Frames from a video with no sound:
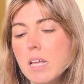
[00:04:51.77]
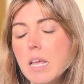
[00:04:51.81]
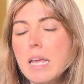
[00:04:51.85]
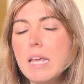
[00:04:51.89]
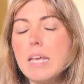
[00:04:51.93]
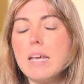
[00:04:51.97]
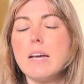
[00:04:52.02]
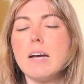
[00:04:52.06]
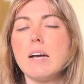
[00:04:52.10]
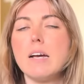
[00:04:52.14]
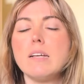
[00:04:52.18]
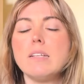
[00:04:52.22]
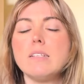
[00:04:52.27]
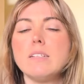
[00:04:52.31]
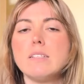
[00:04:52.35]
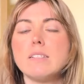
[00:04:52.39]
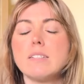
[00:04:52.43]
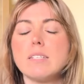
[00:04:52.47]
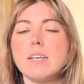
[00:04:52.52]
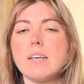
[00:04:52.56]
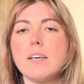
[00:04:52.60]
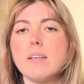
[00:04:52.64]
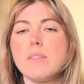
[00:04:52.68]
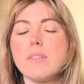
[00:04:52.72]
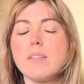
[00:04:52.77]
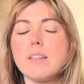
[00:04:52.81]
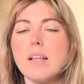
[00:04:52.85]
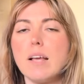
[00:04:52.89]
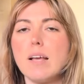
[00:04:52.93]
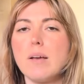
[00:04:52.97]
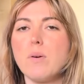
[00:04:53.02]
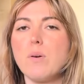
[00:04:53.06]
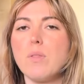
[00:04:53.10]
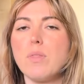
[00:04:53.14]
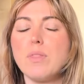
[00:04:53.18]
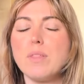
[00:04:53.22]
and
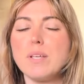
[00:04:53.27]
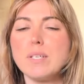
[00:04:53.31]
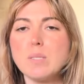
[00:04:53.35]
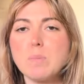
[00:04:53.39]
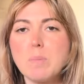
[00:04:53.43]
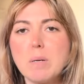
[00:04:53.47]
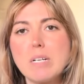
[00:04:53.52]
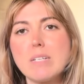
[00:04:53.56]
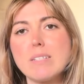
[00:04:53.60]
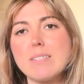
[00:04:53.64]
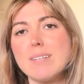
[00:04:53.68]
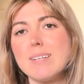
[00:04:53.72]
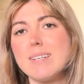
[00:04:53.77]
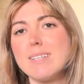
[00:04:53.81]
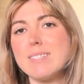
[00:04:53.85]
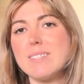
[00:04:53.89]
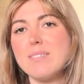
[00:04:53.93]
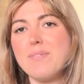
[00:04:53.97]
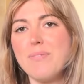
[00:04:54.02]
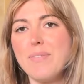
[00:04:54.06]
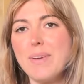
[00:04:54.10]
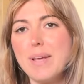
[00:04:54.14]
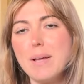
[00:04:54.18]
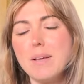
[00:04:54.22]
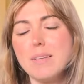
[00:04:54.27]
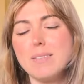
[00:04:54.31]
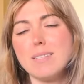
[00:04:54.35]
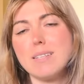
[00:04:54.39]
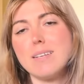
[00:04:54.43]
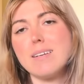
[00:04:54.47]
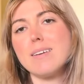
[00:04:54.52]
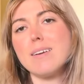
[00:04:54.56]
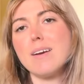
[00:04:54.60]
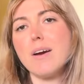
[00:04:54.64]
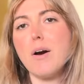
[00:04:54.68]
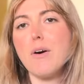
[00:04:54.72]
this person is
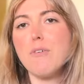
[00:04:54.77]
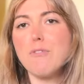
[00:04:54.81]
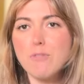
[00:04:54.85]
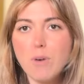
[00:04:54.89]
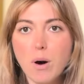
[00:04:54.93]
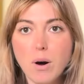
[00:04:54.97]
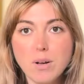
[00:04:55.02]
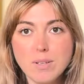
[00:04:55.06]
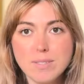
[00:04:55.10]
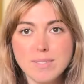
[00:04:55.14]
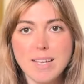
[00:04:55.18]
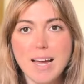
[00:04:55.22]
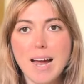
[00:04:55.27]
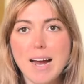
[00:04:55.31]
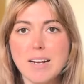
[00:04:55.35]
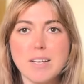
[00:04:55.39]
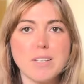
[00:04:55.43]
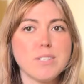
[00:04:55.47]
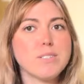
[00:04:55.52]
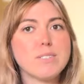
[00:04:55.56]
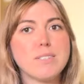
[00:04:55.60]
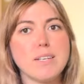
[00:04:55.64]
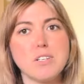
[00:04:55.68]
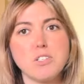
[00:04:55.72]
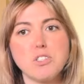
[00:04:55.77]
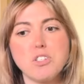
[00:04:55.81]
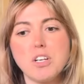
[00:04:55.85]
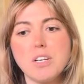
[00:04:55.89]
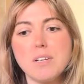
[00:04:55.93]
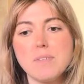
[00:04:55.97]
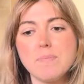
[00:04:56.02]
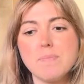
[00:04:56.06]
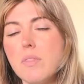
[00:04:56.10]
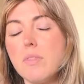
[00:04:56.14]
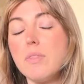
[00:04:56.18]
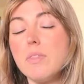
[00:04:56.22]
facing a false
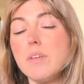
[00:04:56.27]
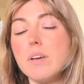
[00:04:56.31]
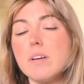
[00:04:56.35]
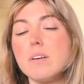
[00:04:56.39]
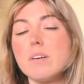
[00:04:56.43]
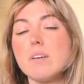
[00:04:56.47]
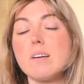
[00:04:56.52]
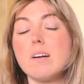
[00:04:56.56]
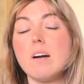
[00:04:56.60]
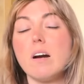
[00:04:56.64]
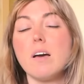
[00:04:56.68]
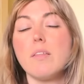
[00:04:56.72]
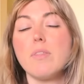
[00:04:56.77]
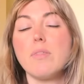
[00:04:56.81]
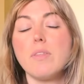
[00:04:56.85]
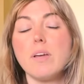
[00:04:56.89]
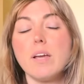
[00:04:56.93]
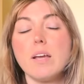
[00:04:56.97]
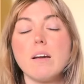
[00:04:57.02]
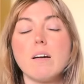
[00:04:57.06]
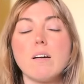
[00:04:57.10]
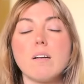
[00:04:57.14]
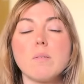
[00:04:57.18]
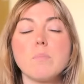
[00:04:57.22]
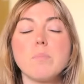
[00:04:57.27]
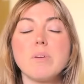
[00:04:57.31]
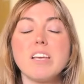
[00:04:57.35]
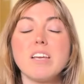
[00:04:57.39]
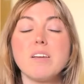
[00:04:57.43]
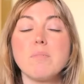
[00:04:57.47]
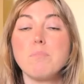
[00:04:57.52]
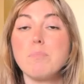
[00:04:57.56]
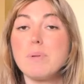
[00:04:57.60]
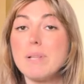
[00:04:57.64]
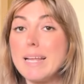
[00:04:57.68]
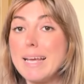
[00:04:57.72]
accusation. They are
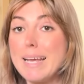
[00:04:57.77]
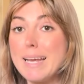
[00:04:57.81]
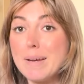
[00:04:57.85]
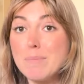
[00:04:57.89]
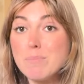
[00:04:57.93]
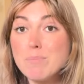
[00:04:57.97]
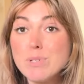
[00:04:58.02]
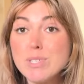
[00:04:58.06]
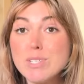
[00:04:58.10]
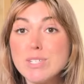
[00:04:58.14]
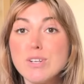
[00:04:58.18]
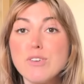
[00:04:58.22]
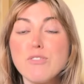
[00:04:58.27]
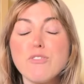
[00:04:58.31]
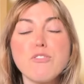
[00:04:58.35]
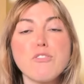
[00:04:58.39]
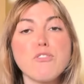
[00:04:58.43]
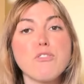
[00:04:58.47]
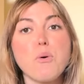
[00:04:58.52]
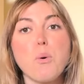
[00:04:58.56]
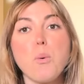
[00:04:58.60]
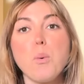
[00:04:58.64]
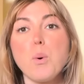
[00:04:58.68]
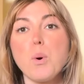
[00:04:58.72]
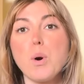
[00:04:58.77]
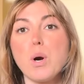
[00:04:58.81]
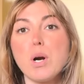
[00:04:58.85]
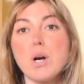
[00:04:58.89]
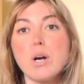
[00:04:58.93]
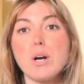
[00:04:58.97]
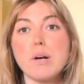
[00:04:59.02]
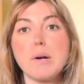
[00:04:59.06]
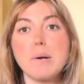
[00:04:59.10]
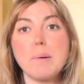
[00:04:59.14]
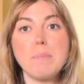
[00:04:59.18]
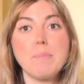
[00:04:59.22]
being blamed
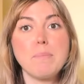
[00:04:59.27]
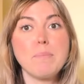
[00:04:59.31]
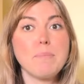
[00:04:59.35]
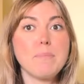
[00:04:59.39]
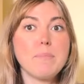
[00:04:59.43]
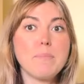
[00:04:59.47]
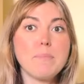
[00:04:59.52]
for